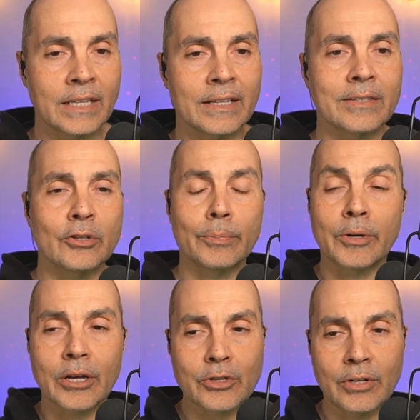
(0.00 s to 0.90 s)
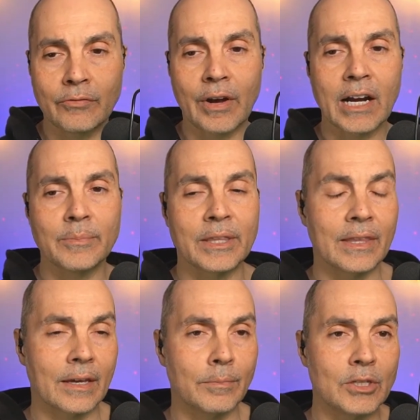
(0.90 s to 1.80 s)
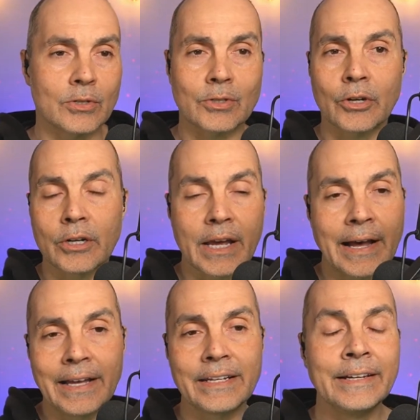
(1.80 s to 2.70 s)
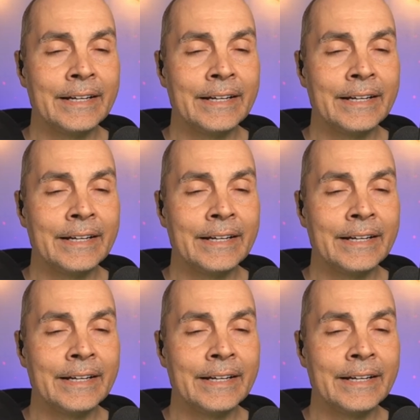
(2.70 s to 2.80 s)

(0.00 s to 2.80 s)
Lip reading: that's in your production environment that can be just turned on